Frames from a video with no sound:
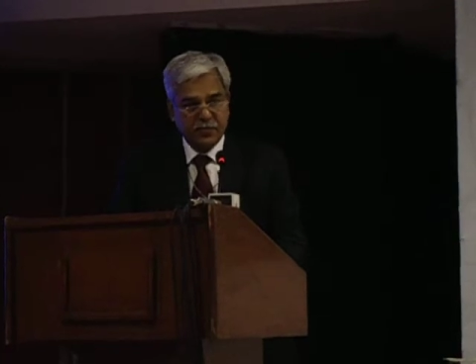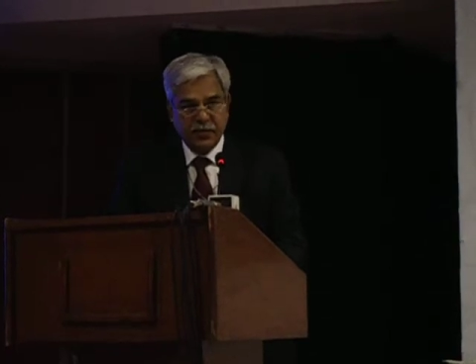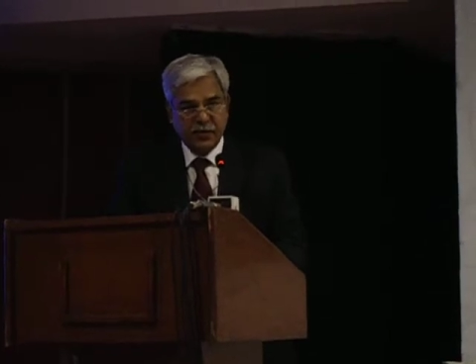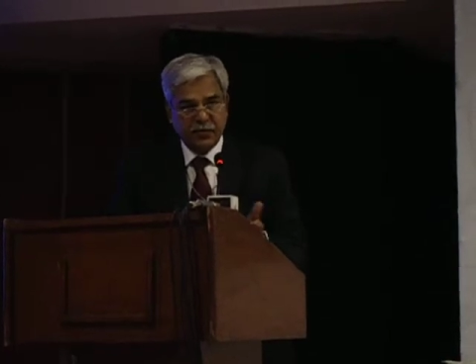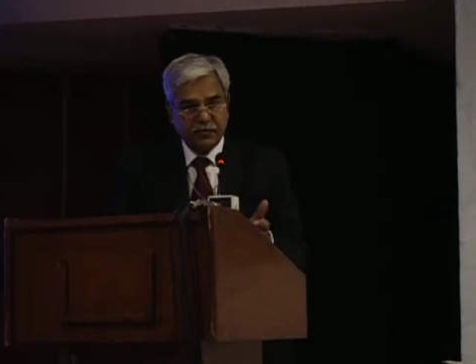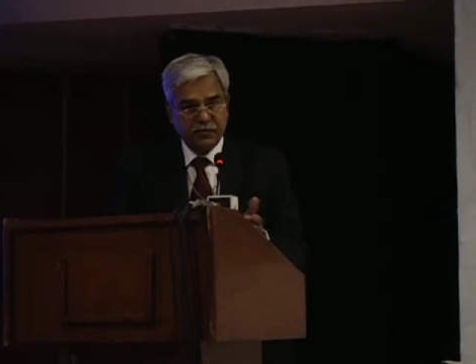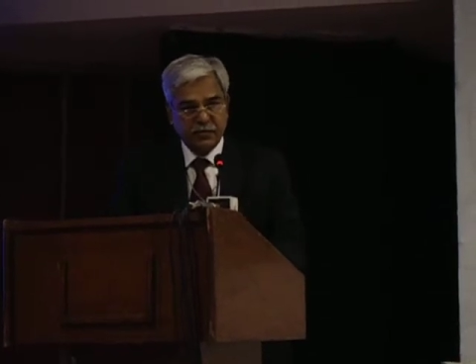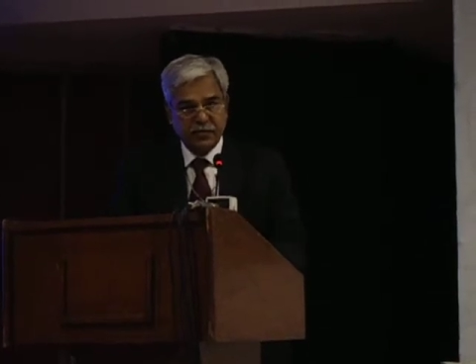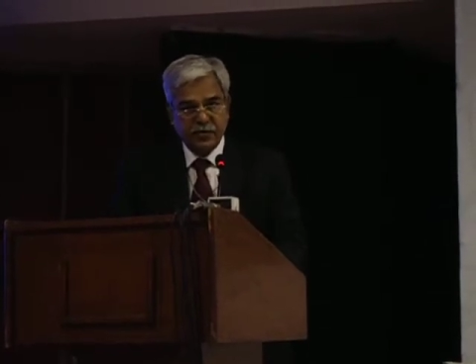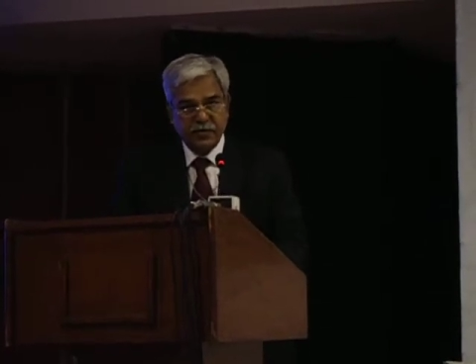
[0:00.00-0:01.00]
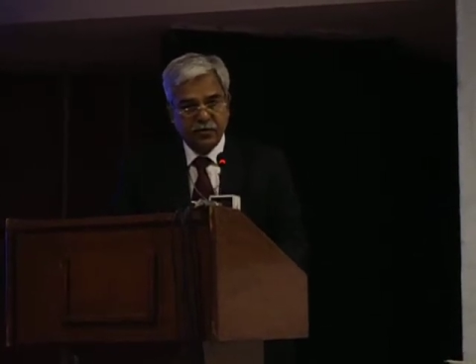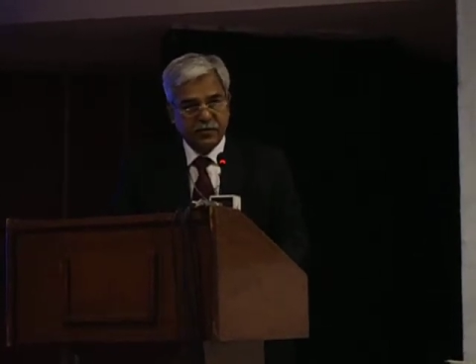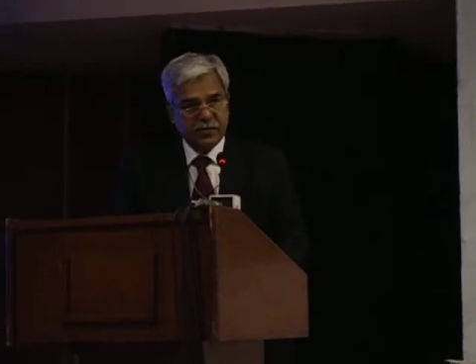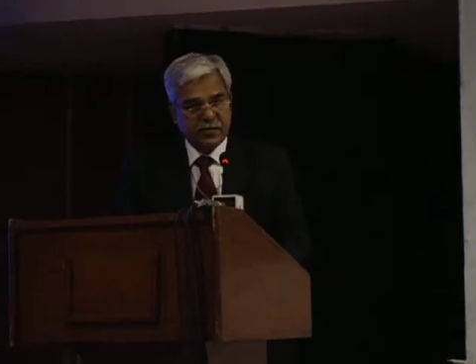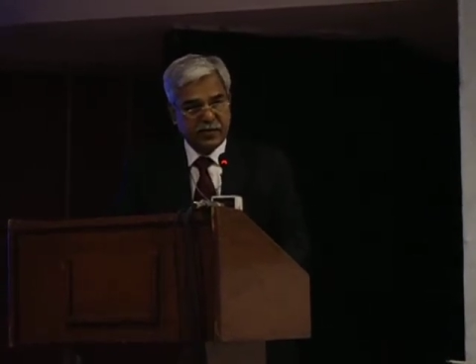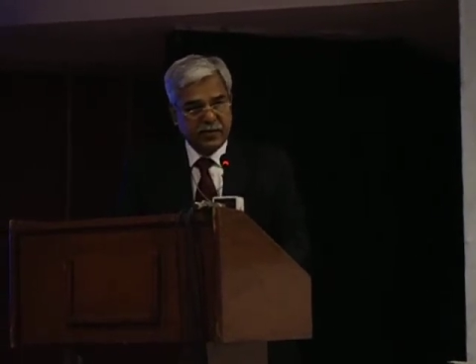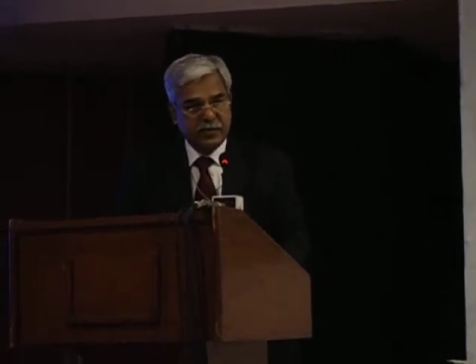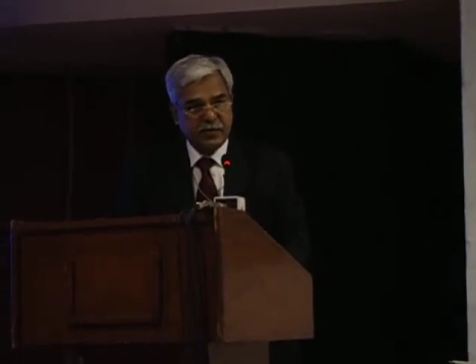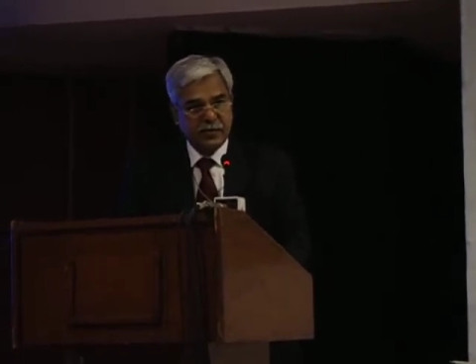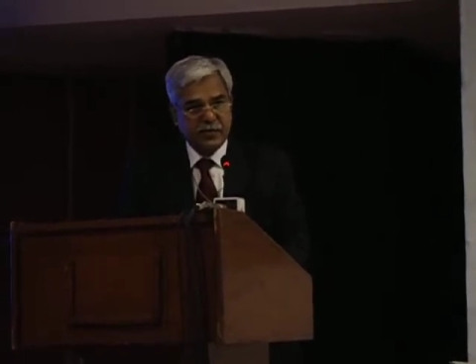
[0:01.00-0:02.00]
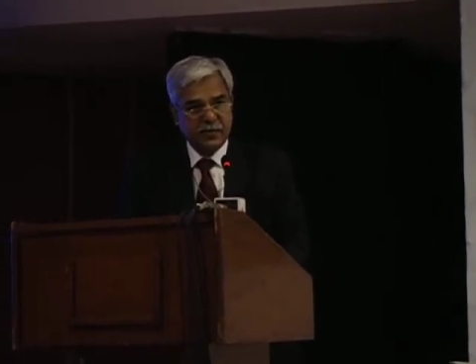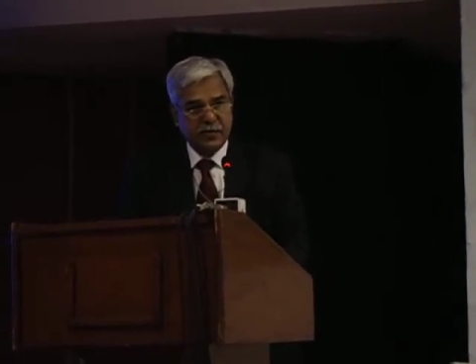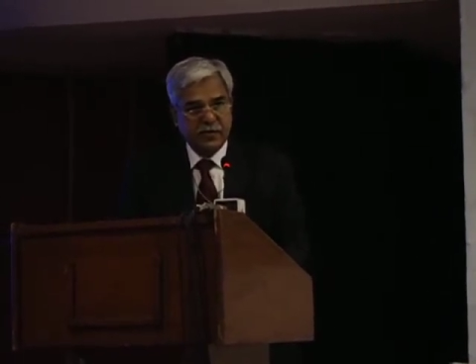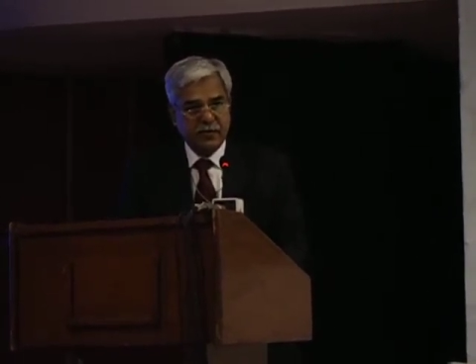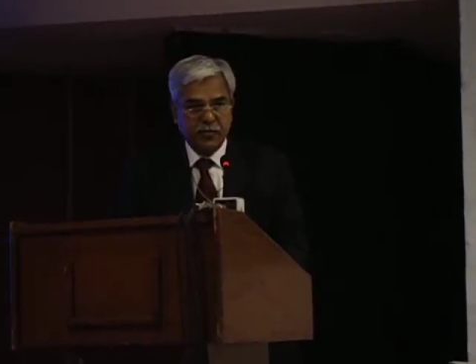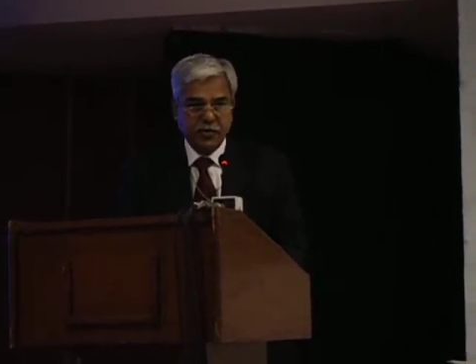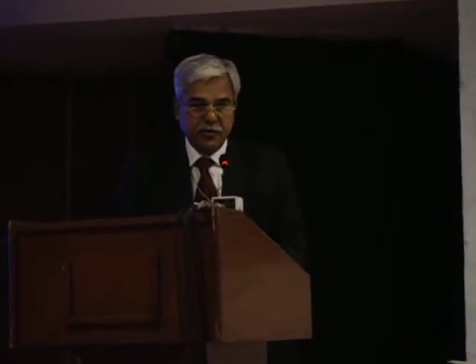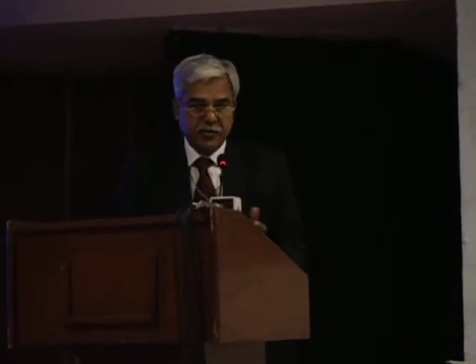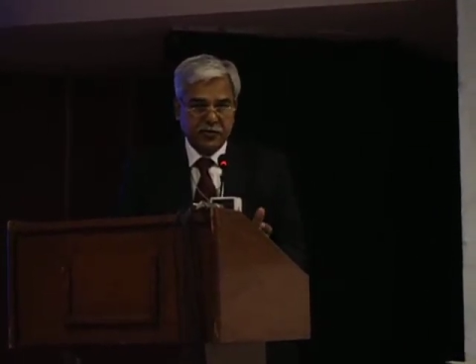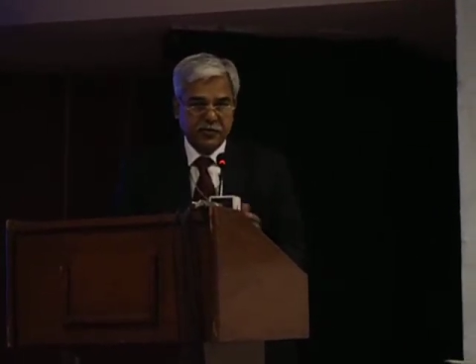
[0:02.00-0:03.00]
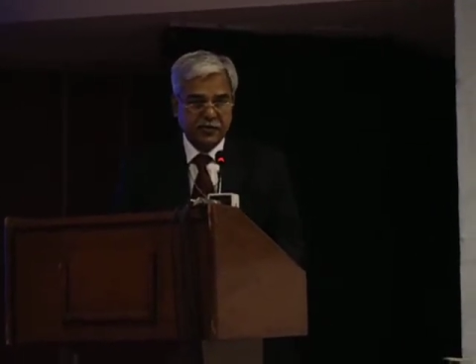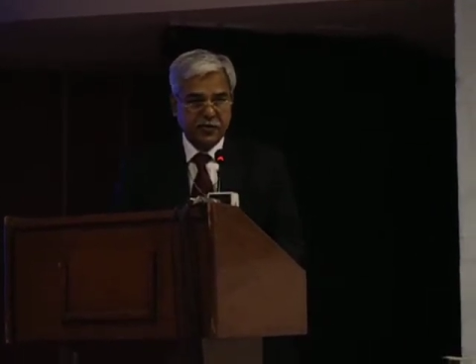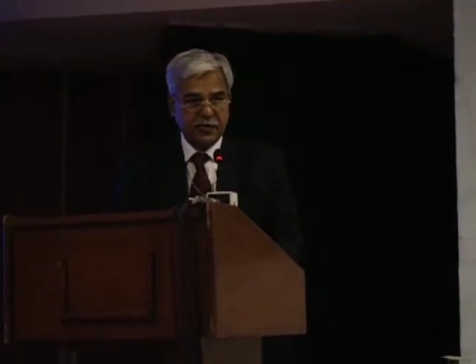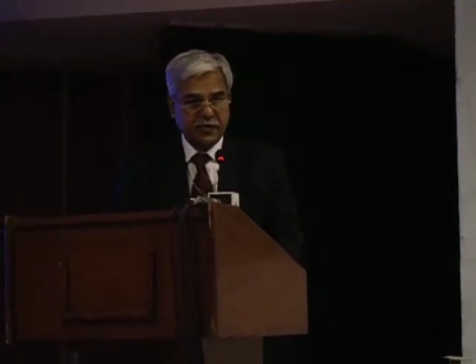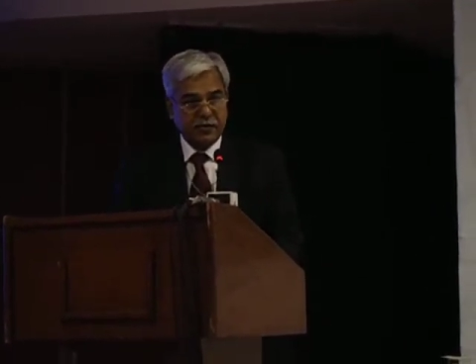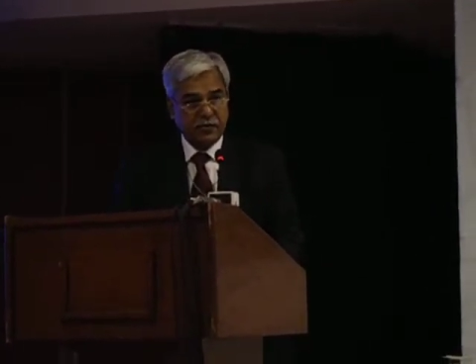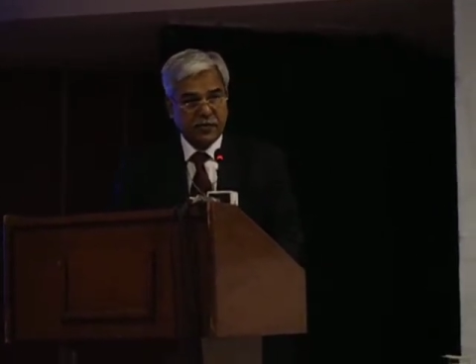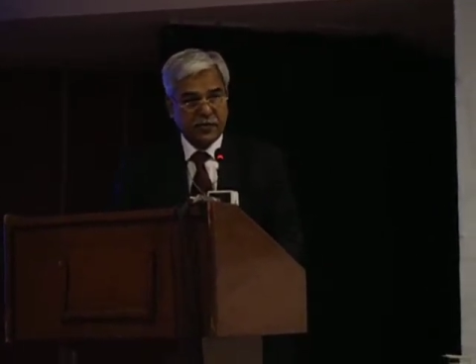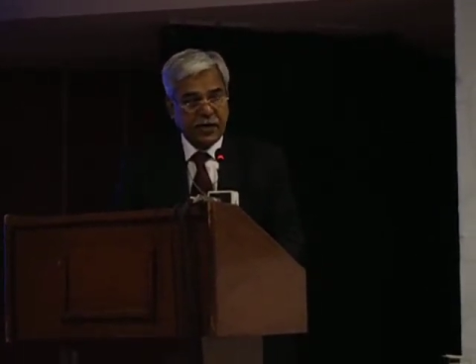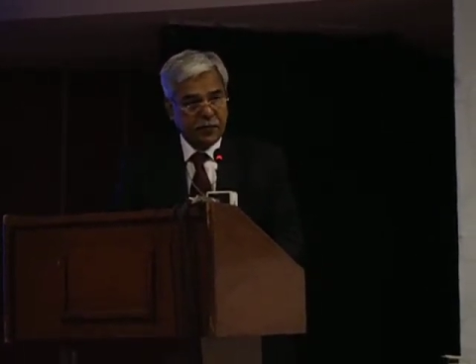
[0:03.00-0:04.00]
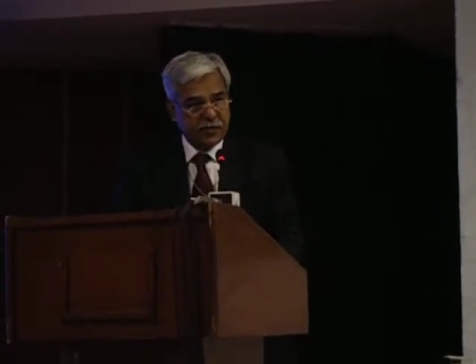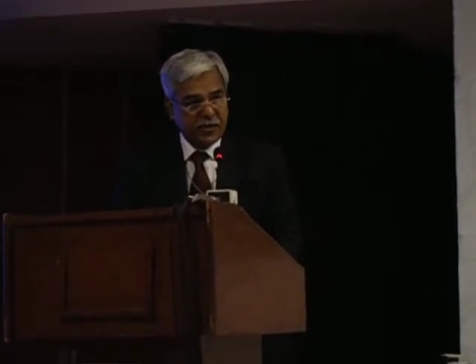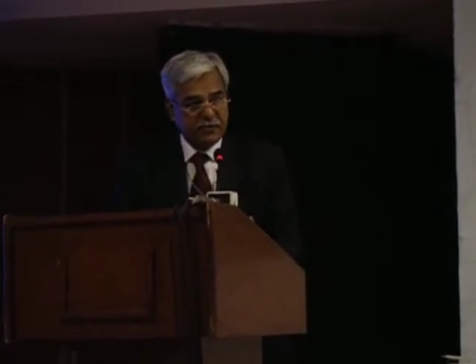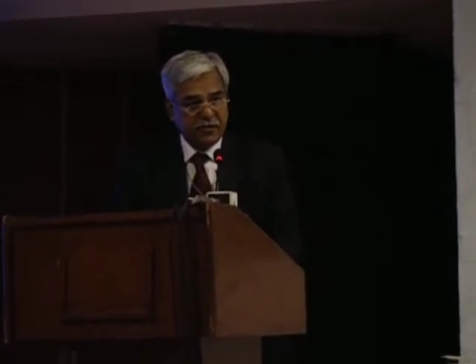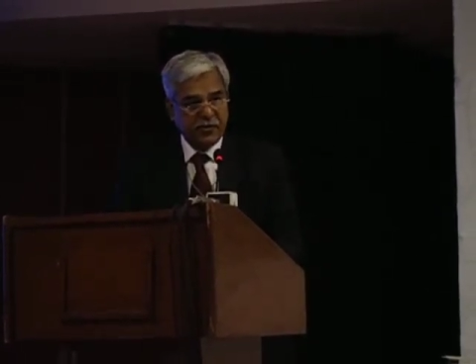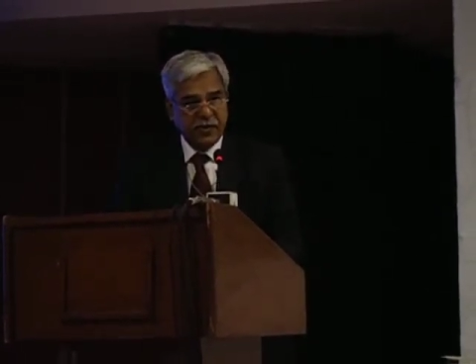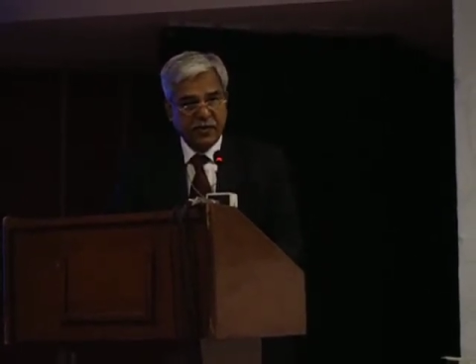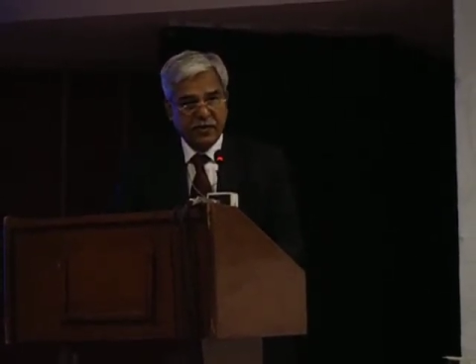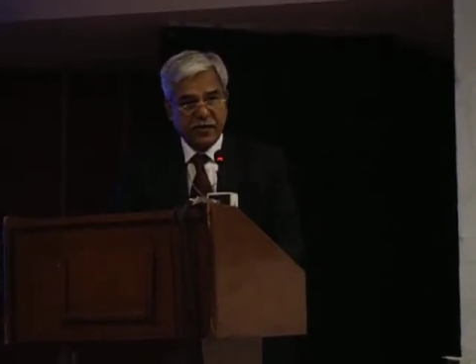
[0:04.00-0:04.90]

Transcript: It did not succeed because it did not capture everything,